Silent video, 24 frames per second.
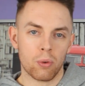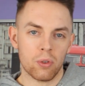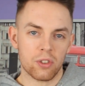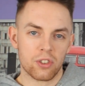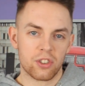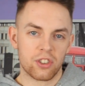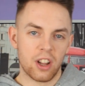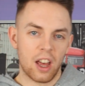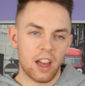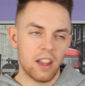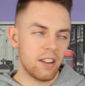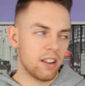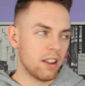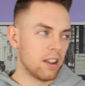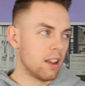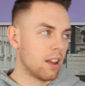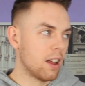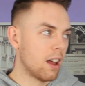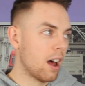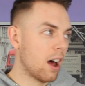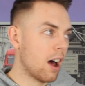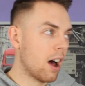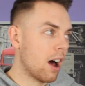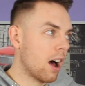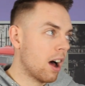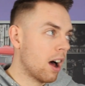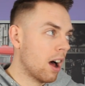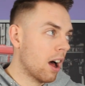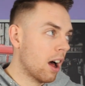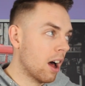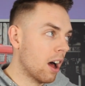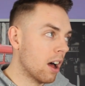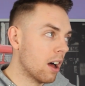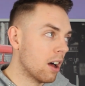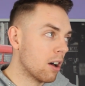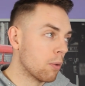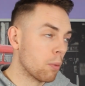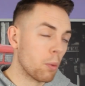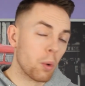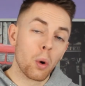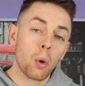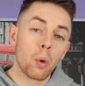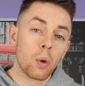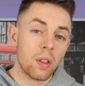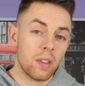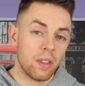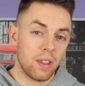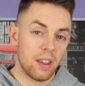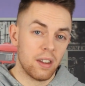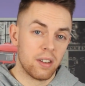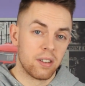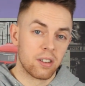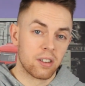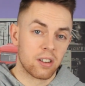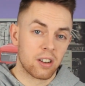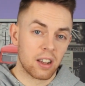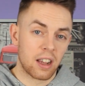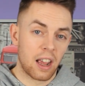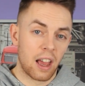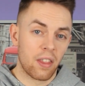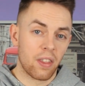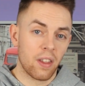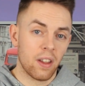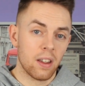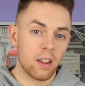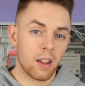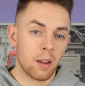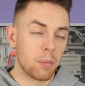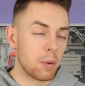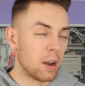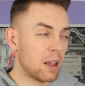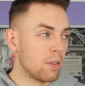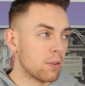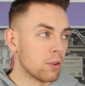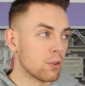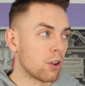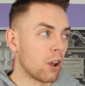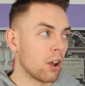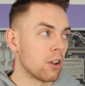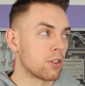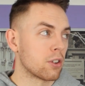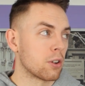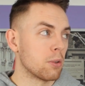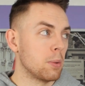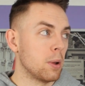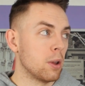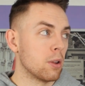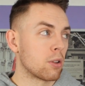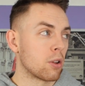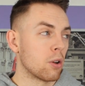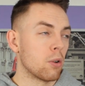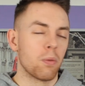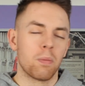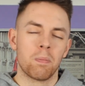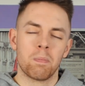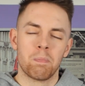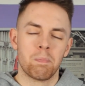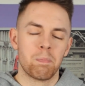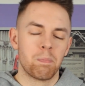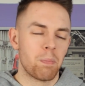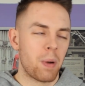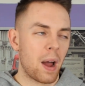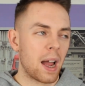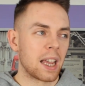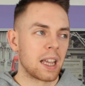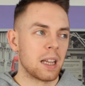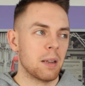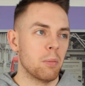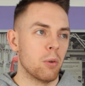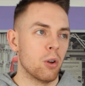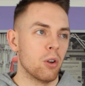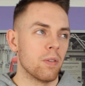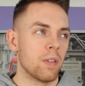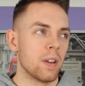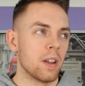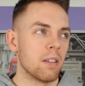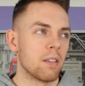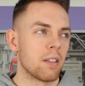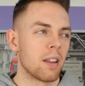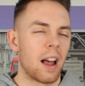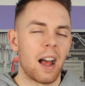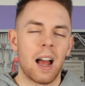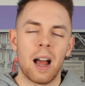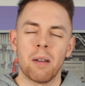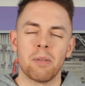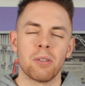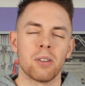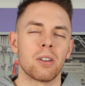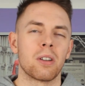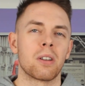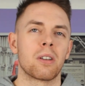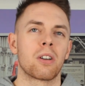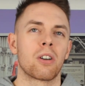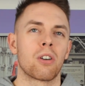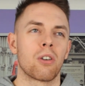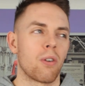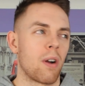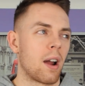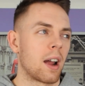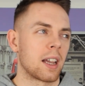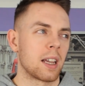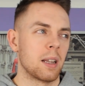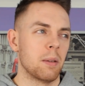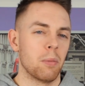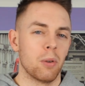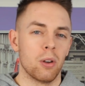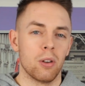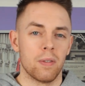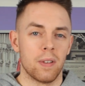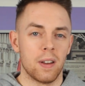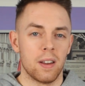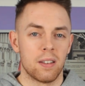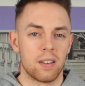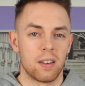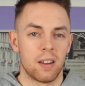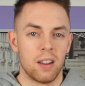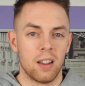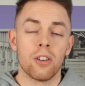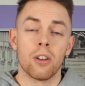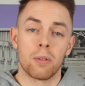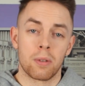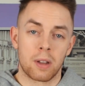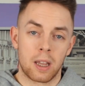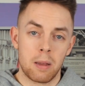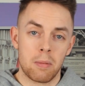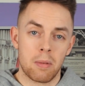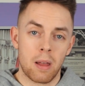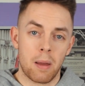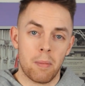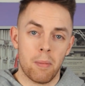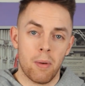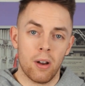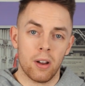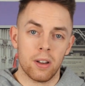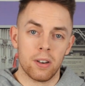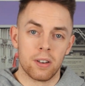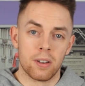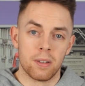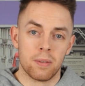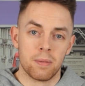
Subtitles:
once said, we're all in this together. I believe it was High School Musical. banging movies, absolutely cracking movies. So keep that in mind.